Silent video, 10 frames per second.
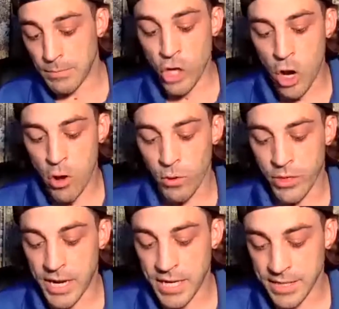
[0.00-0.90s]
know
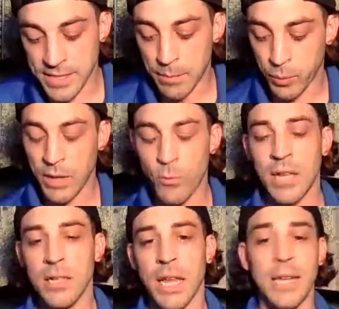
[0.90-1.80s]
that he does not play
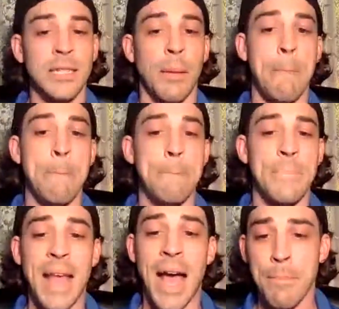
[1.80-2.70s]
well at
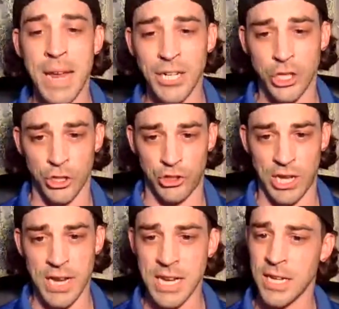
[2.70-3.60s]
non-majors,
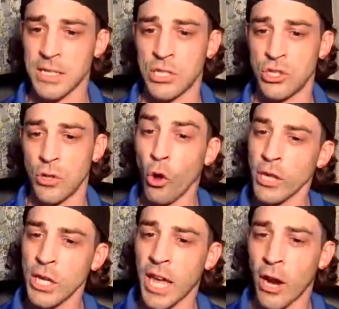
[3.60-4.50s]
and he does
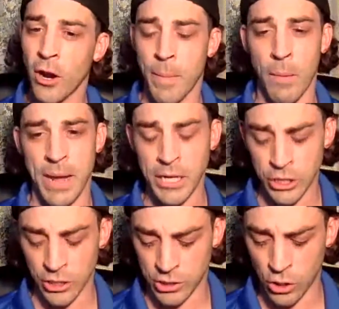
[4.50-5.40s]
only care about
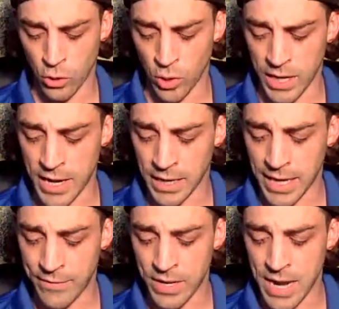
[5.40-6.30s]
majors. So at
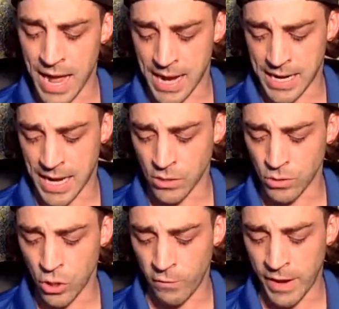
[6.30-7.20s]
11.9, I don't
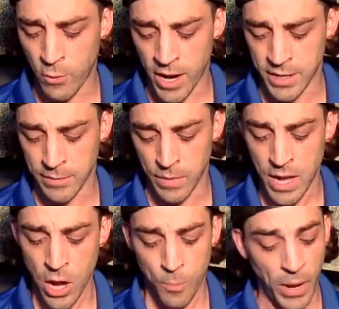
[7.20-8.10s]
know if I want him.
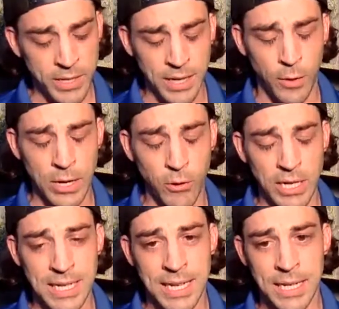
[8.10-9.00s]
But are we going
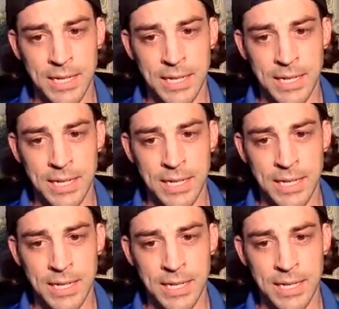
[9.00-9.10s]
to get